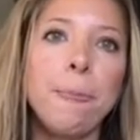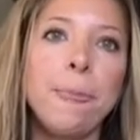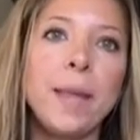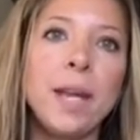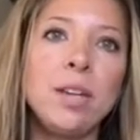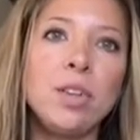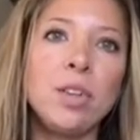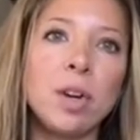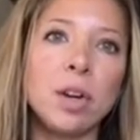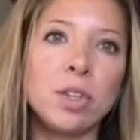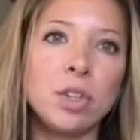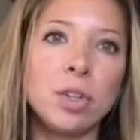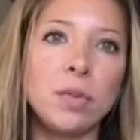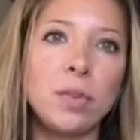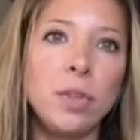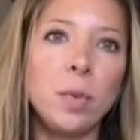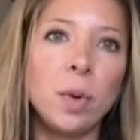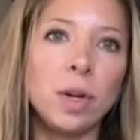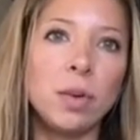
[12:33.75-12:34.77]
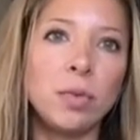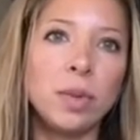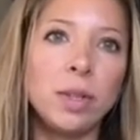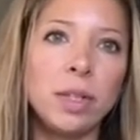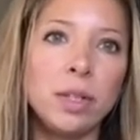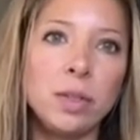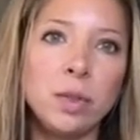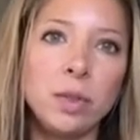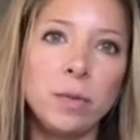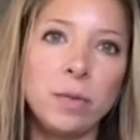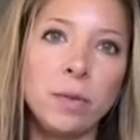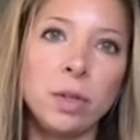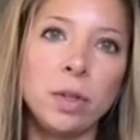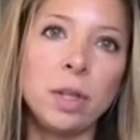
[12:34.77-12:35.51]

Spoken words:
and you're not sure if you want to really do the full